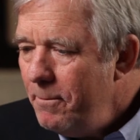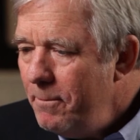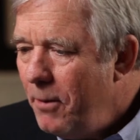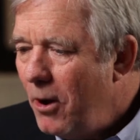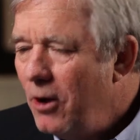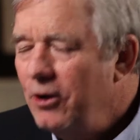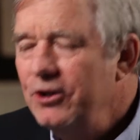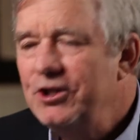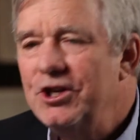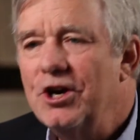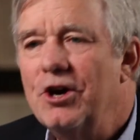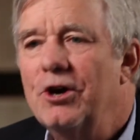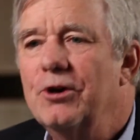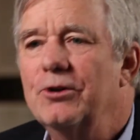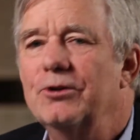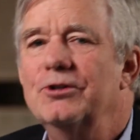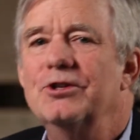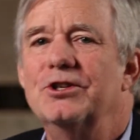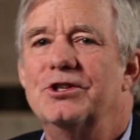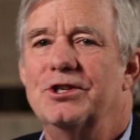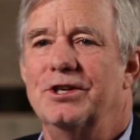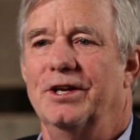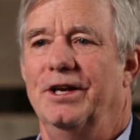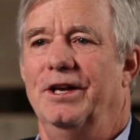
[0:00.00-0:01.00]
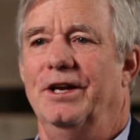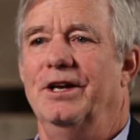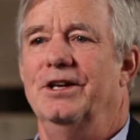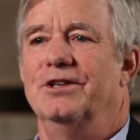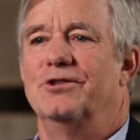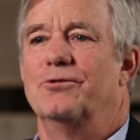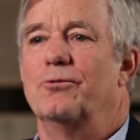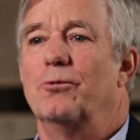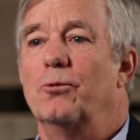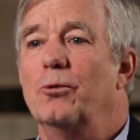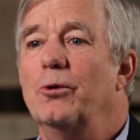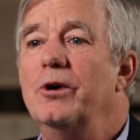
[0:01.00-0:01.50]
Paul Jones is
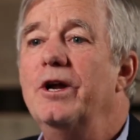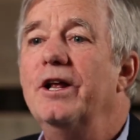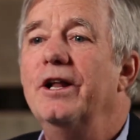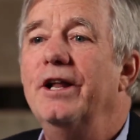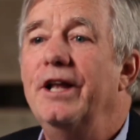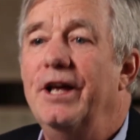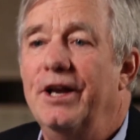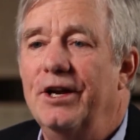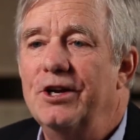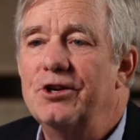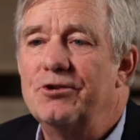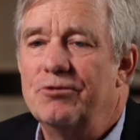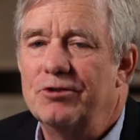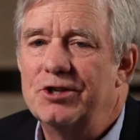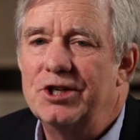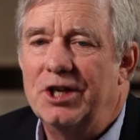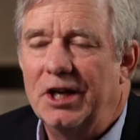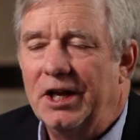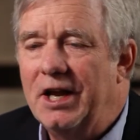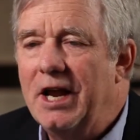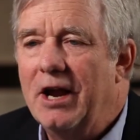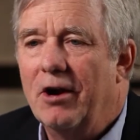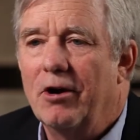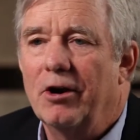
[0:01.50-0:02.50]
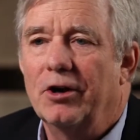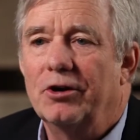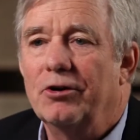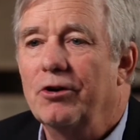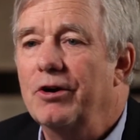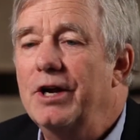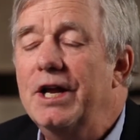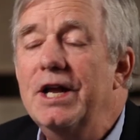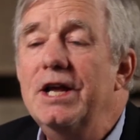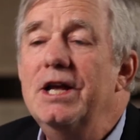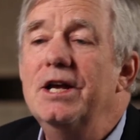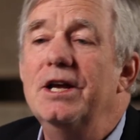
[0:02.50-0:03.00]
really an interesting character.
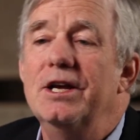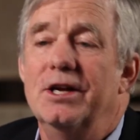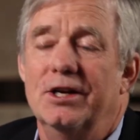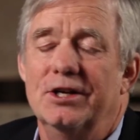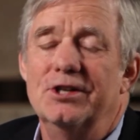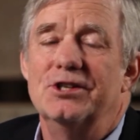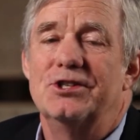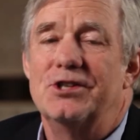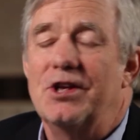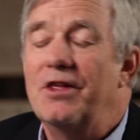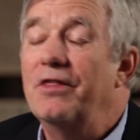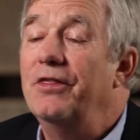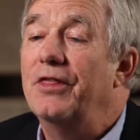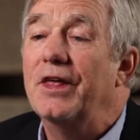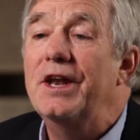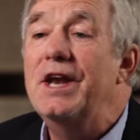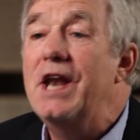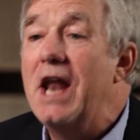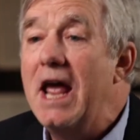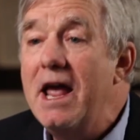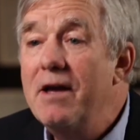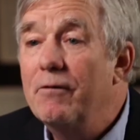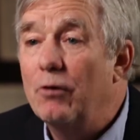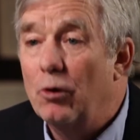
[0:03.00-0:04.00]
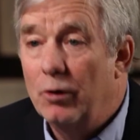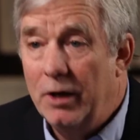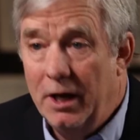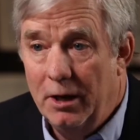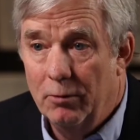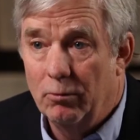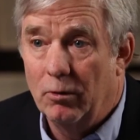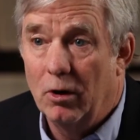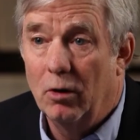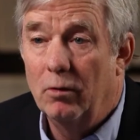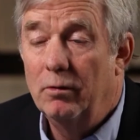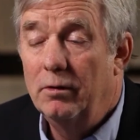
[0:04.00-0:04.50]
He is the naval
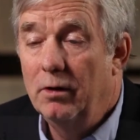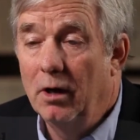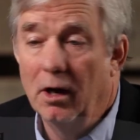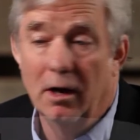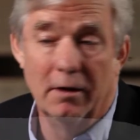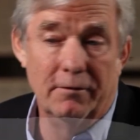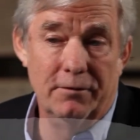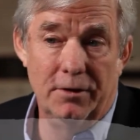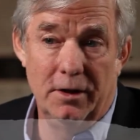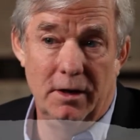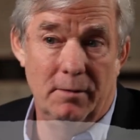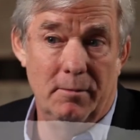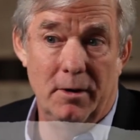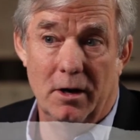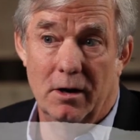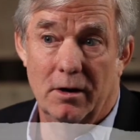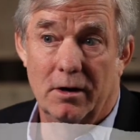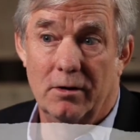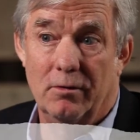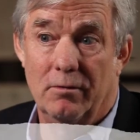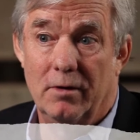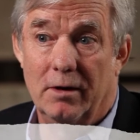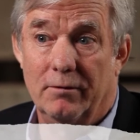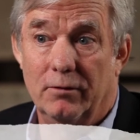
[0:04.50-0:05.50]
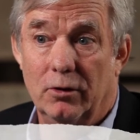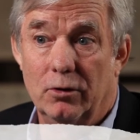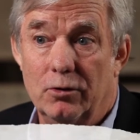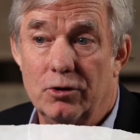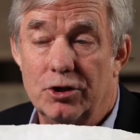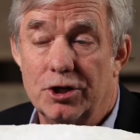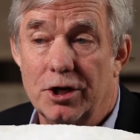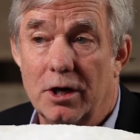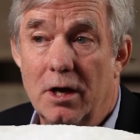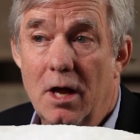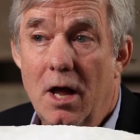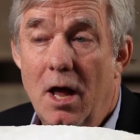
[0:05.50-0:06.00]
hero of the American
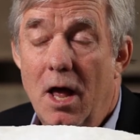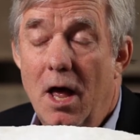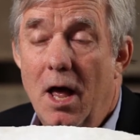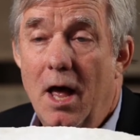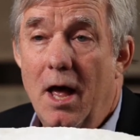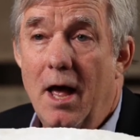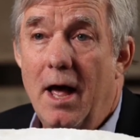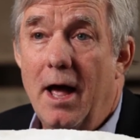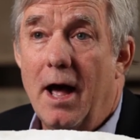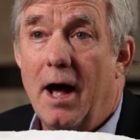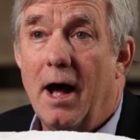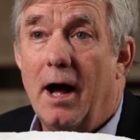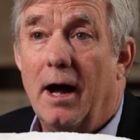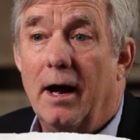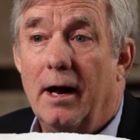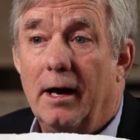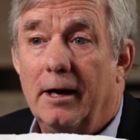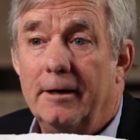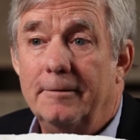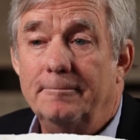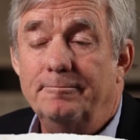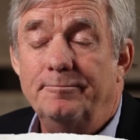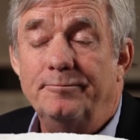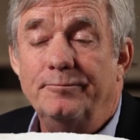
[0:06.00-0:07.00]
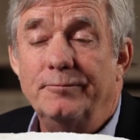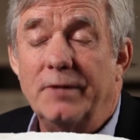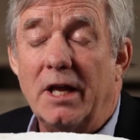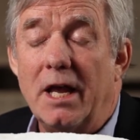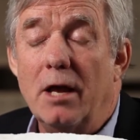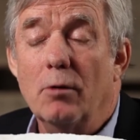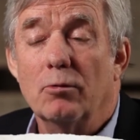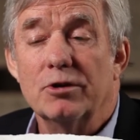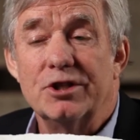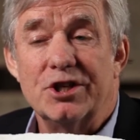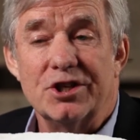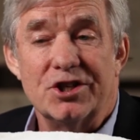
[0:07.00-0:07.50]
Revolution. Um, he
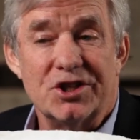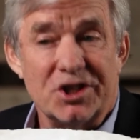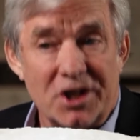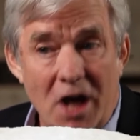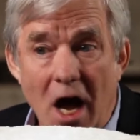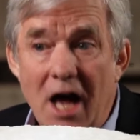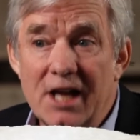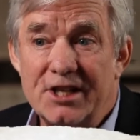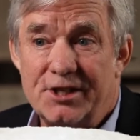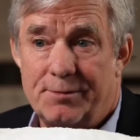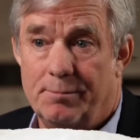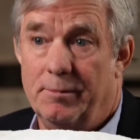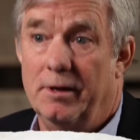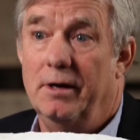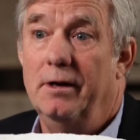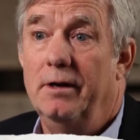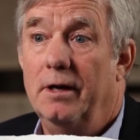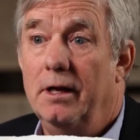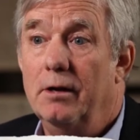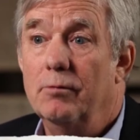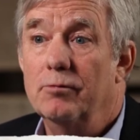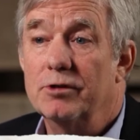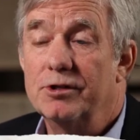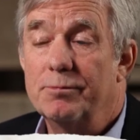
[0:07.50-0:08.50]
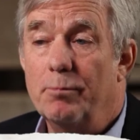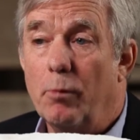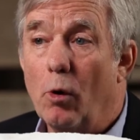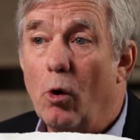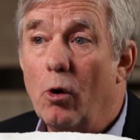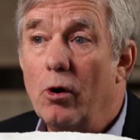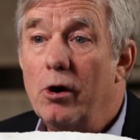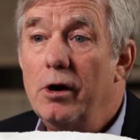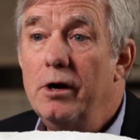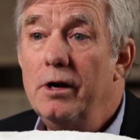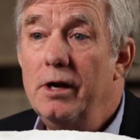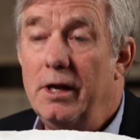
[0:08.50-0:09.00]
was a Scotsman. He was
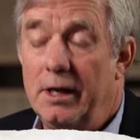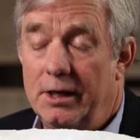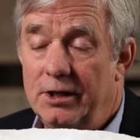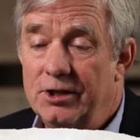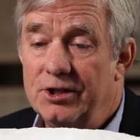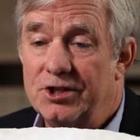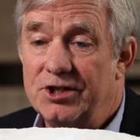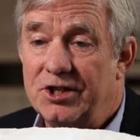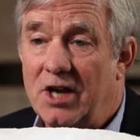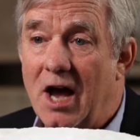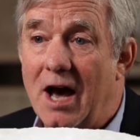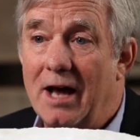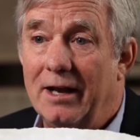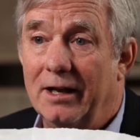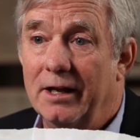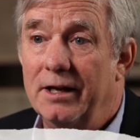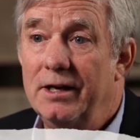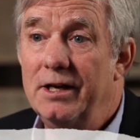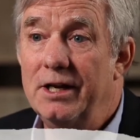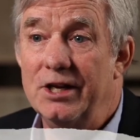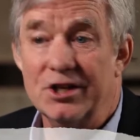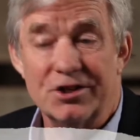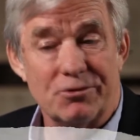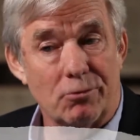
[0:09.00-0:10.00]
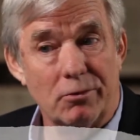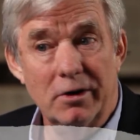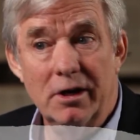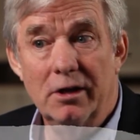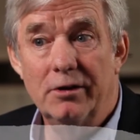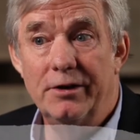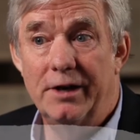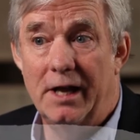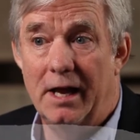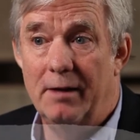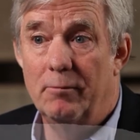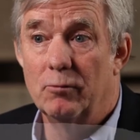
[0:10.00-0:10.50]
born in Scotland. His real
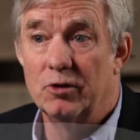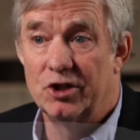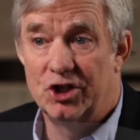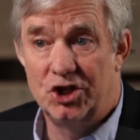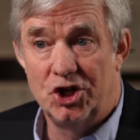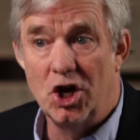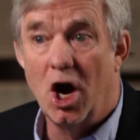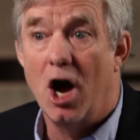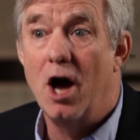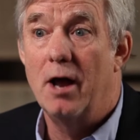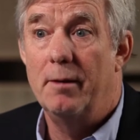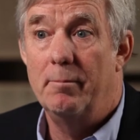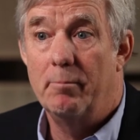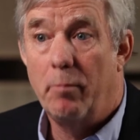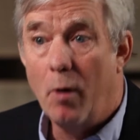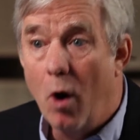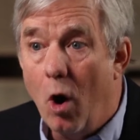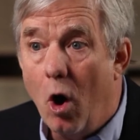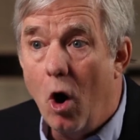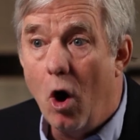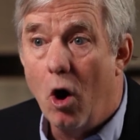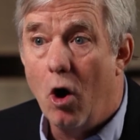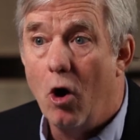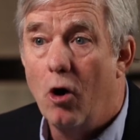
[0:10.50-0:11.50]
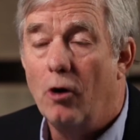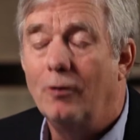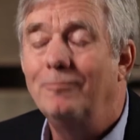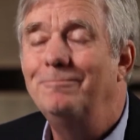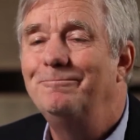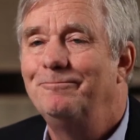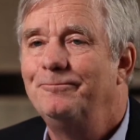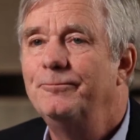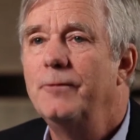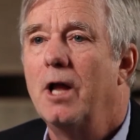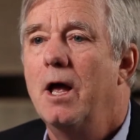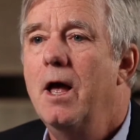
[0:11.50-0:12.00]
name was John Paul.
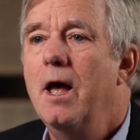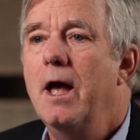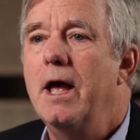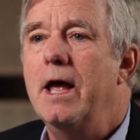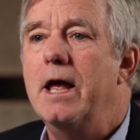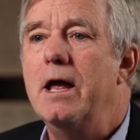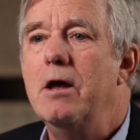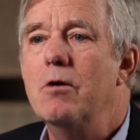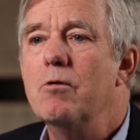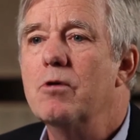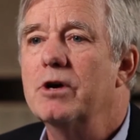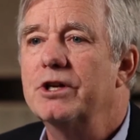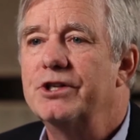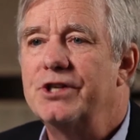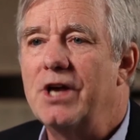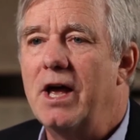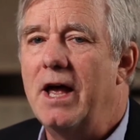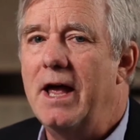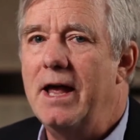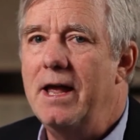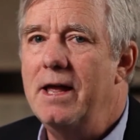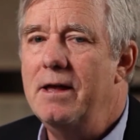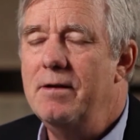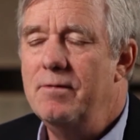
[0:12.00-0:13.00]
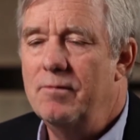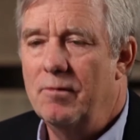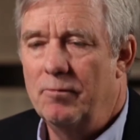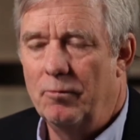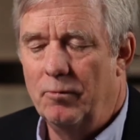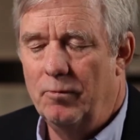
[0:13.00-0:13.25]
He was a